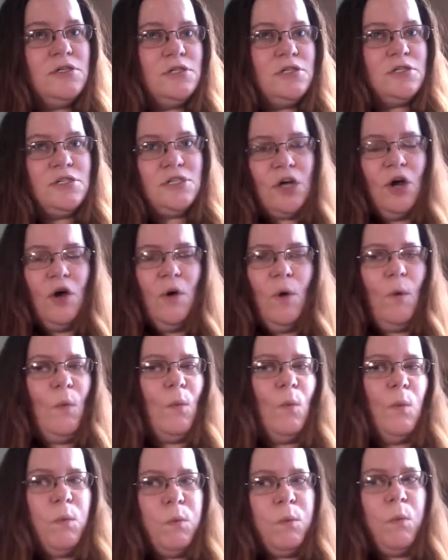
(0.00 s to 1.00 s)

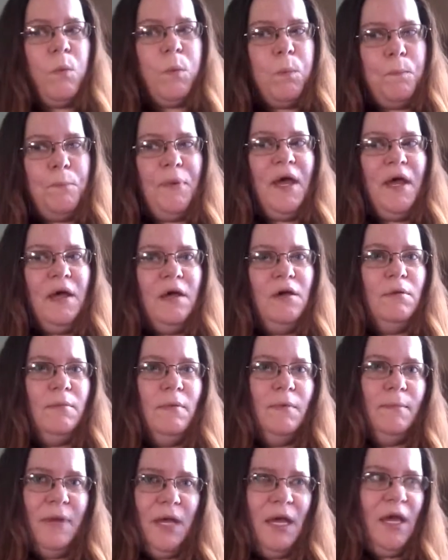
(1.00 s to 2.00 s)
So be a
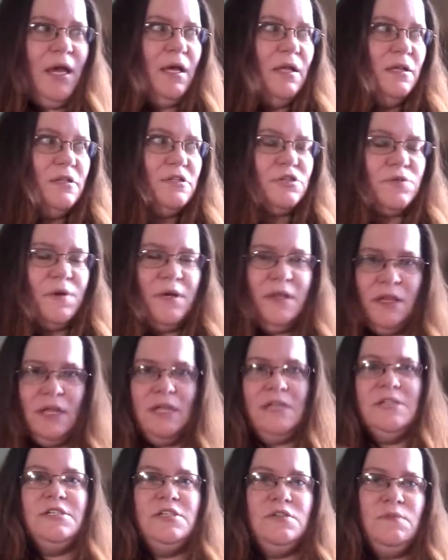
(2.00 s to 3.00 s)
human being and treat
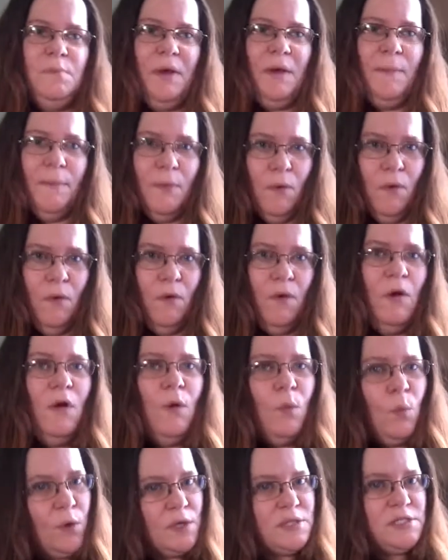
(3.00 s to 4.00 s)
these new people
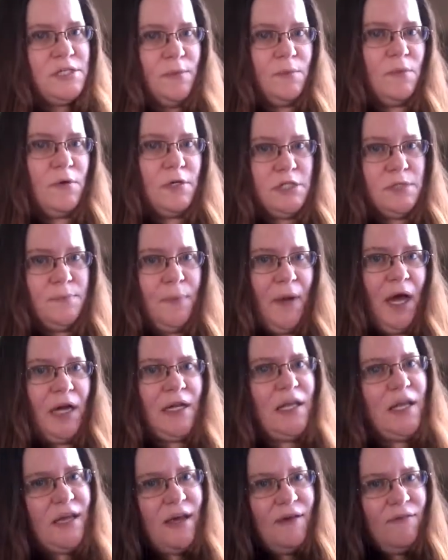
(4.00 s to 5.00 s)
with some respect.
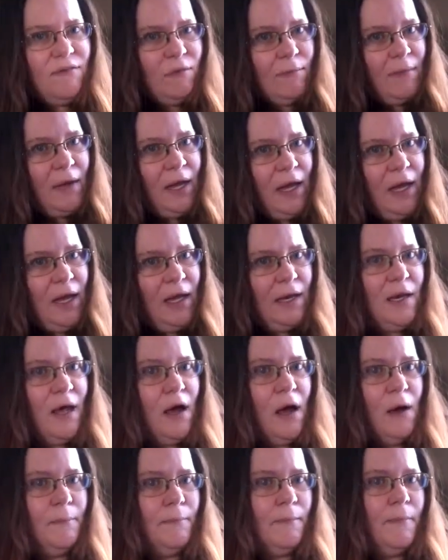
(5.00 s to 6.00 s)
Give them a hand
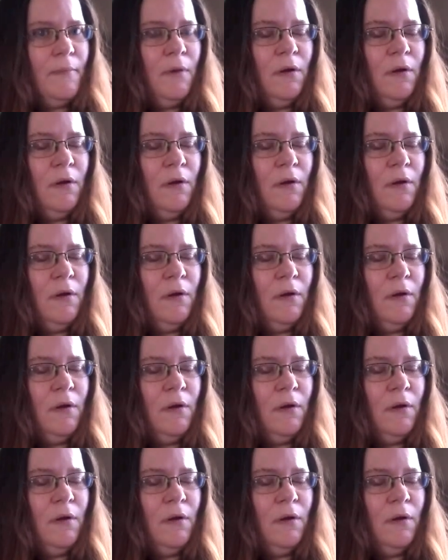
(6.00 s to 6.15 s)
up.